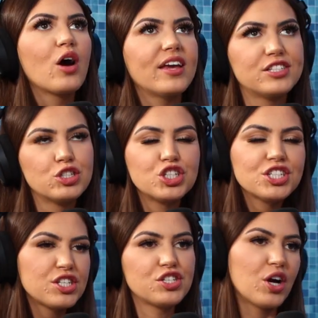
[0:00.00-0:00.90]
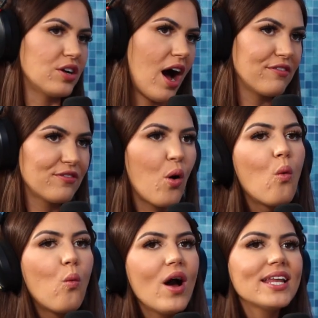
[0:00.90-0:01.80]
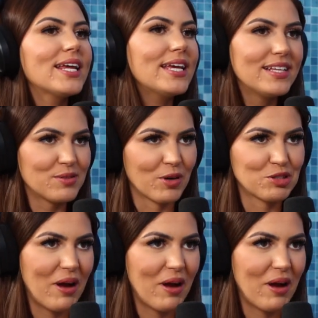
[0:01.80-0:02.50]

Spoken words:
Okay, so just to start off, what is March